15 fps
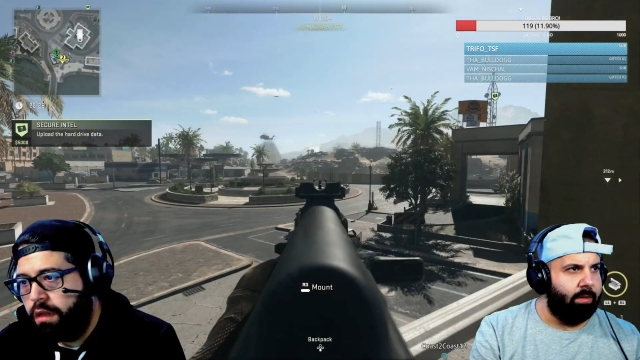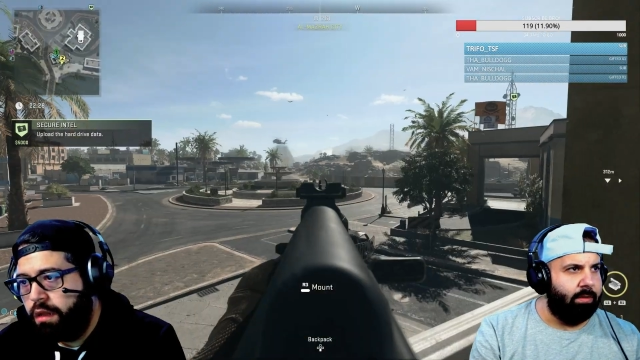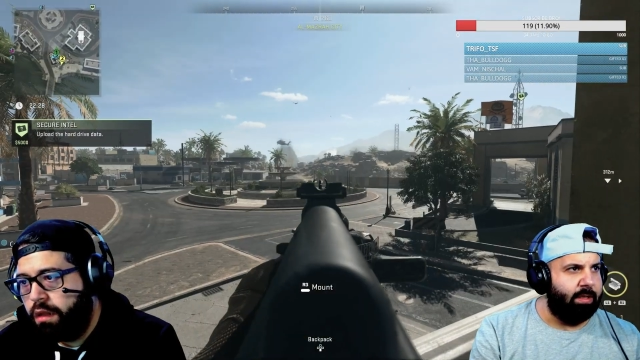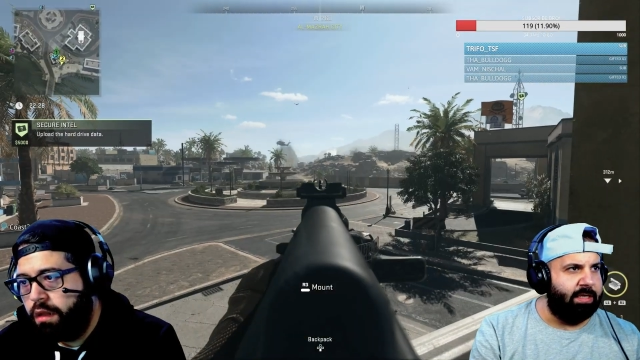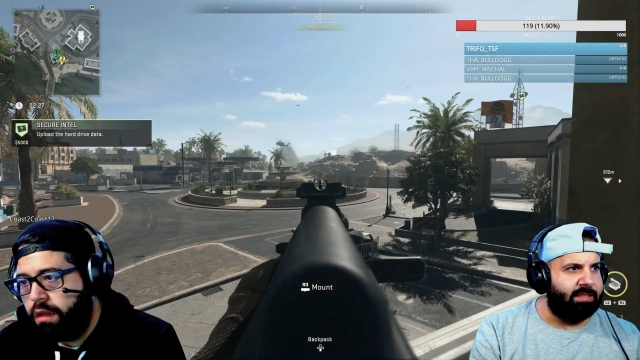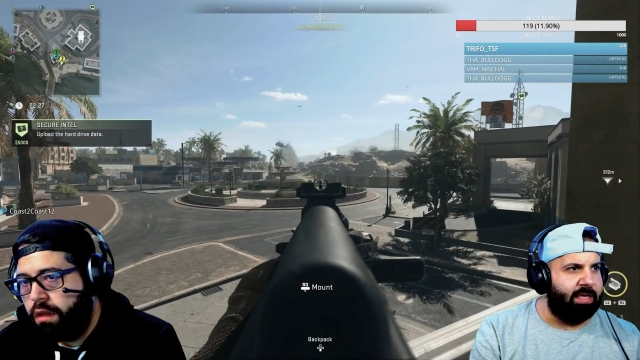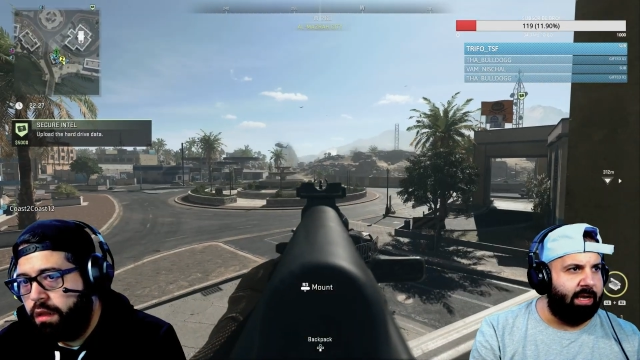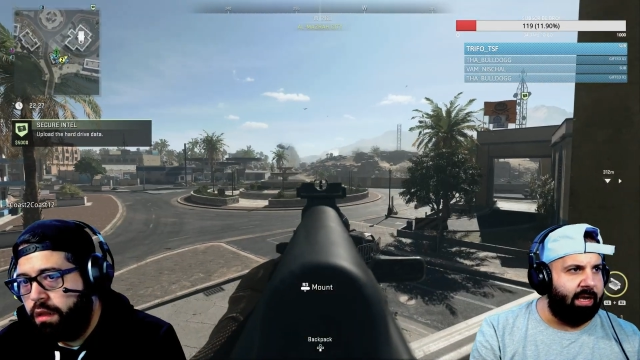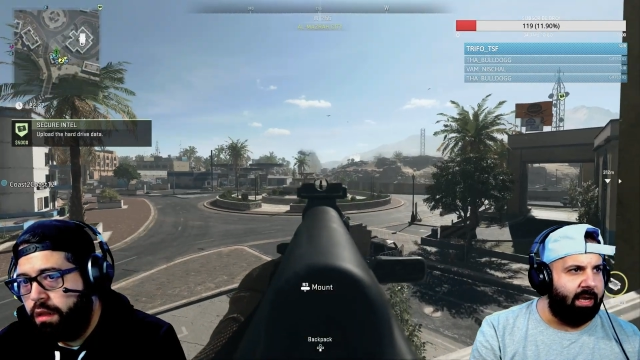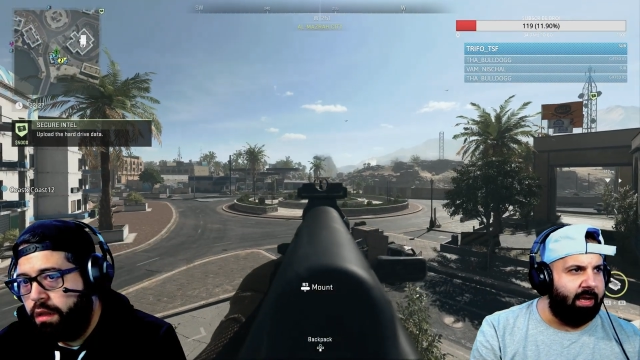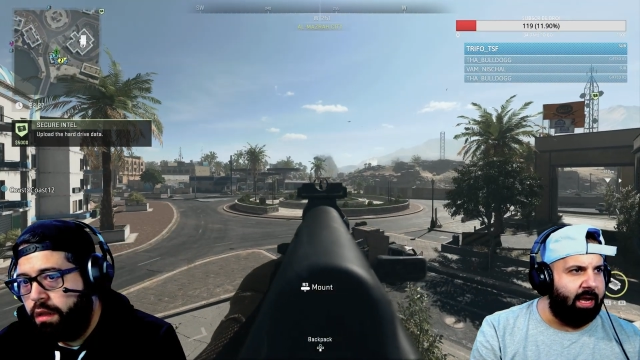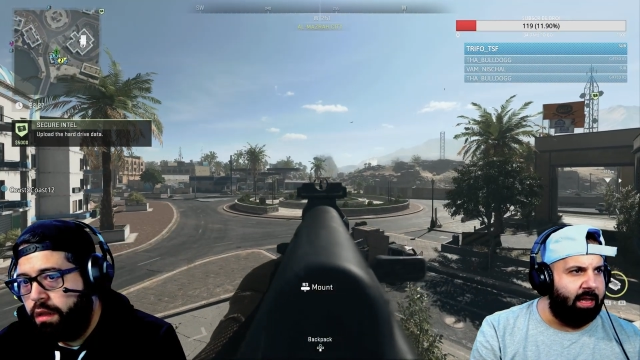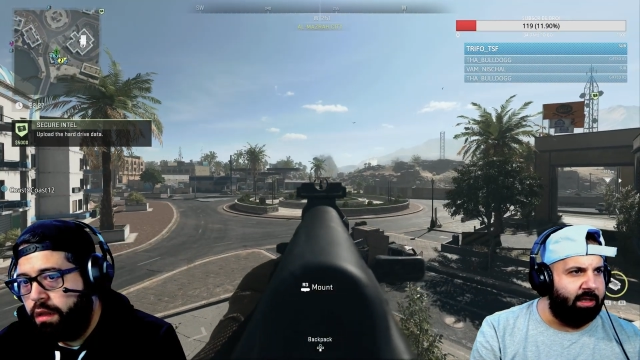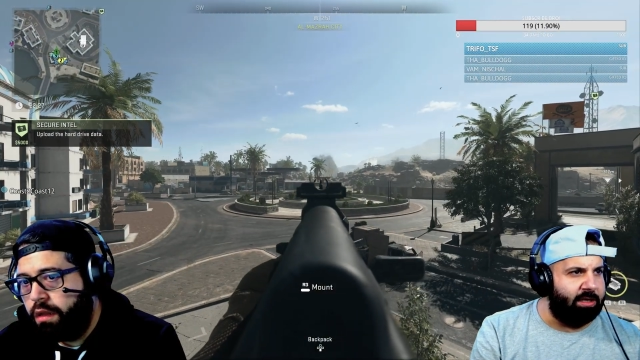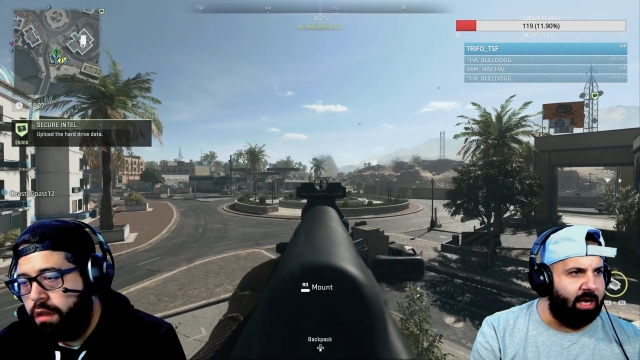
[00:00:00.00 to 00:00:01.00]
Speaker 1: There's a
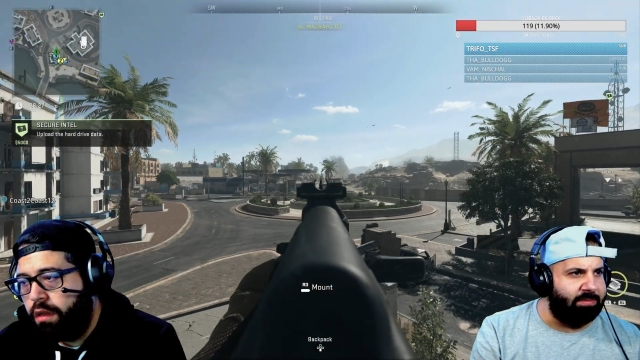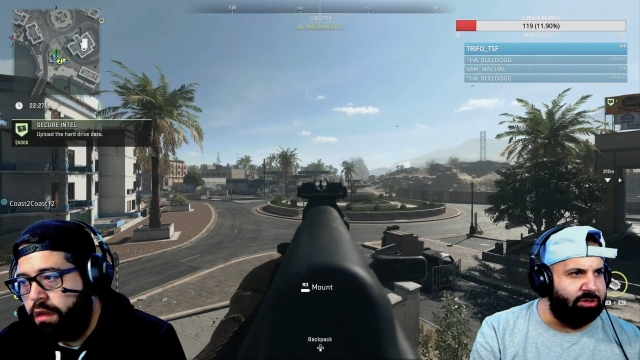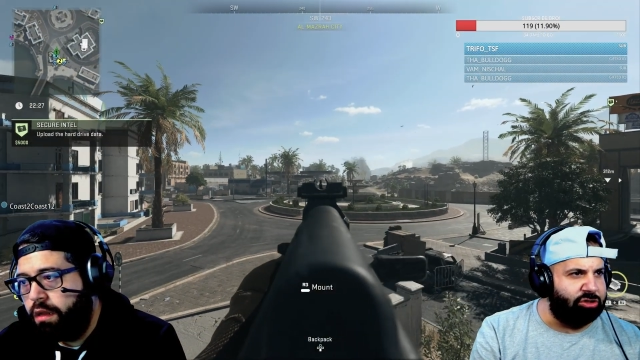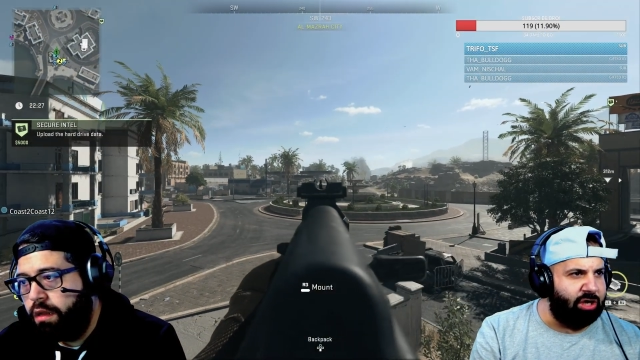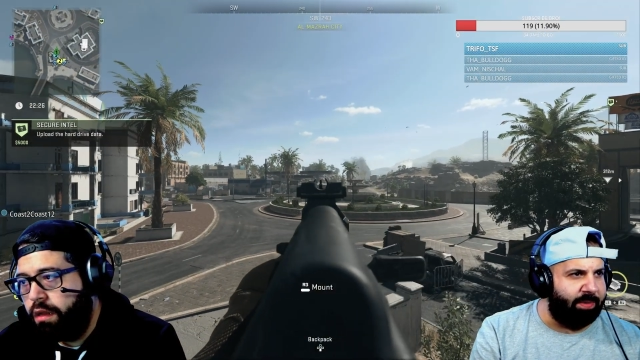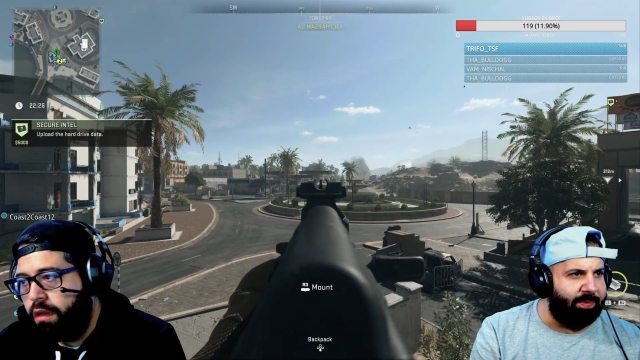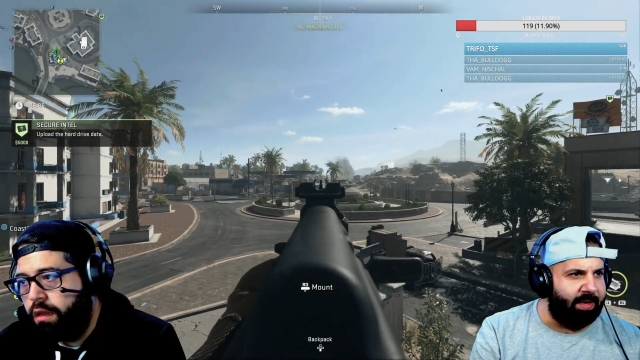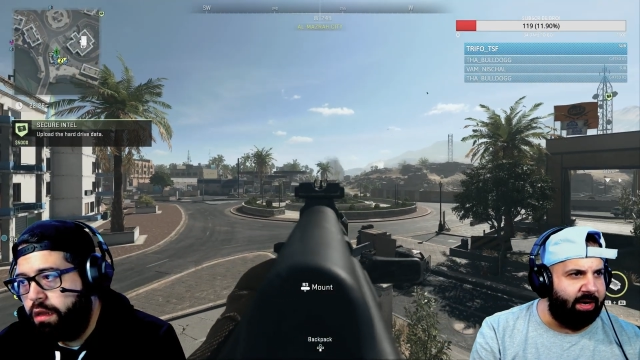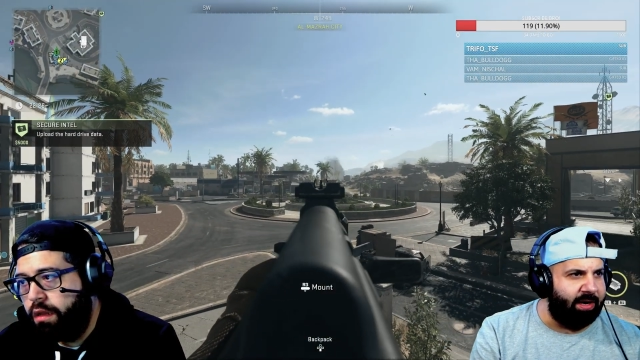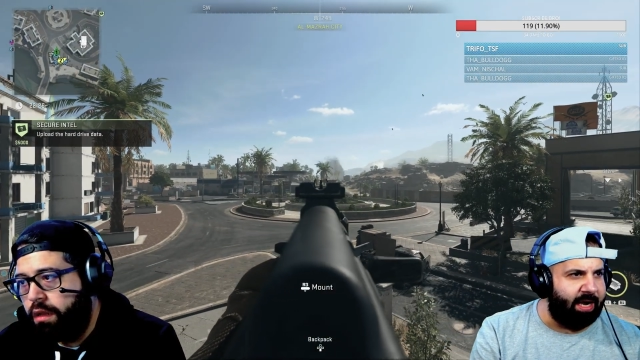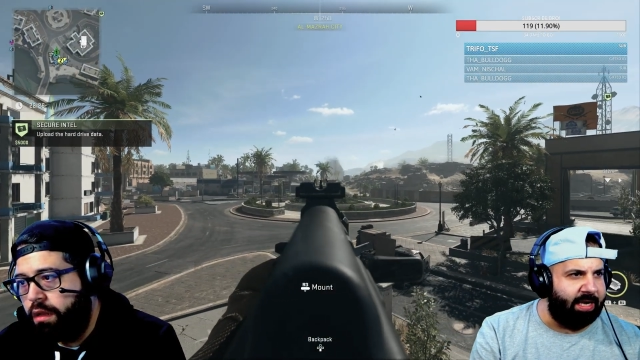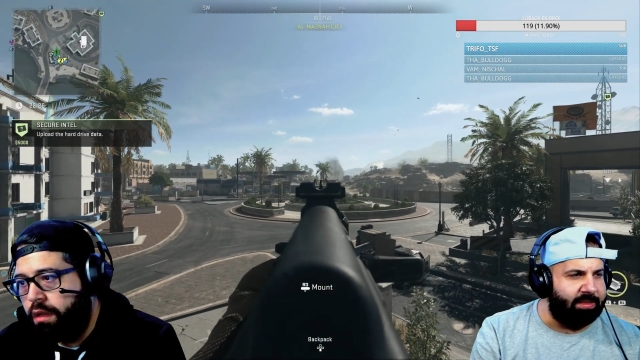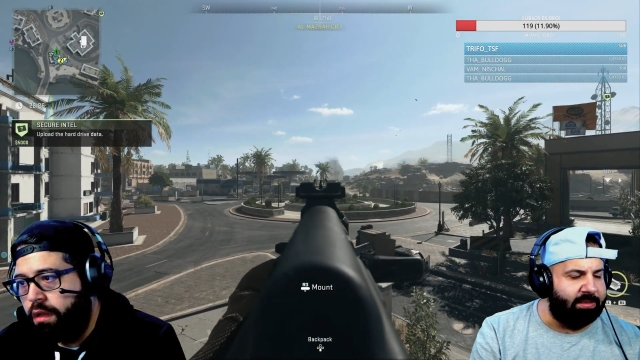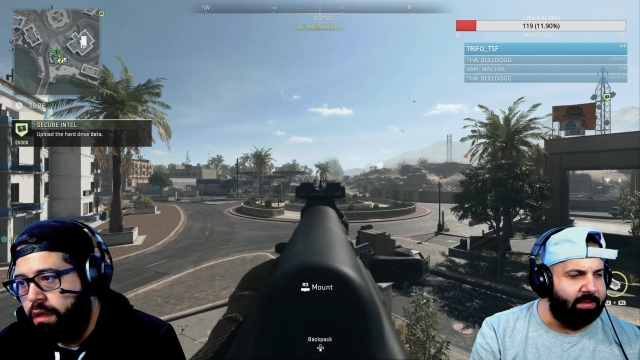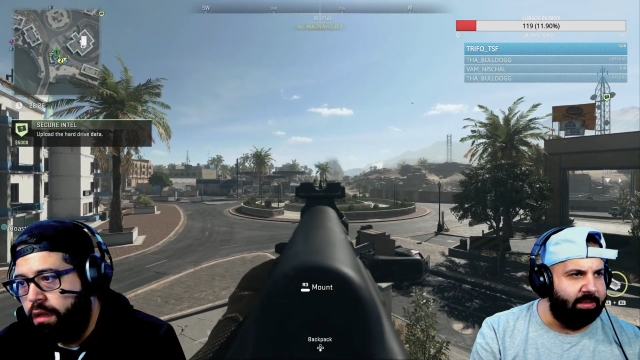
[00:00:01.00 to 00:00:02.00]
helicopter dropping here,
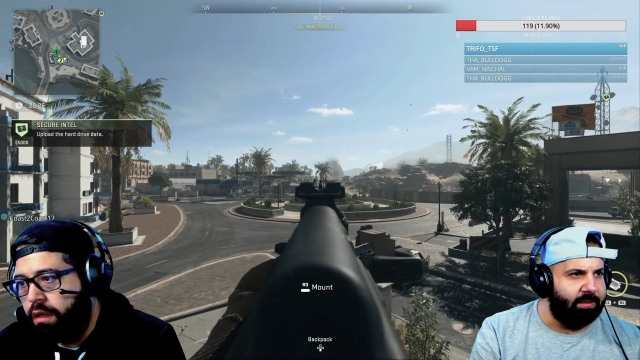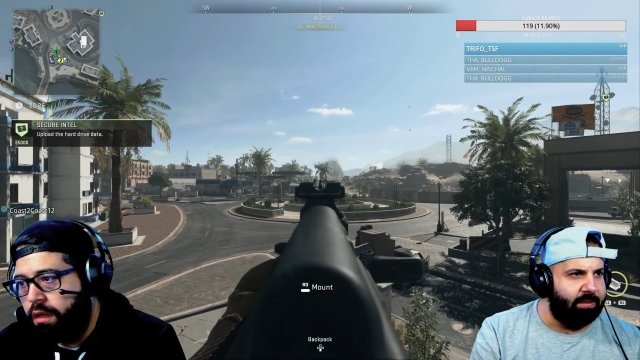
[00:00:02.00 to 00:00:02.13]
guys.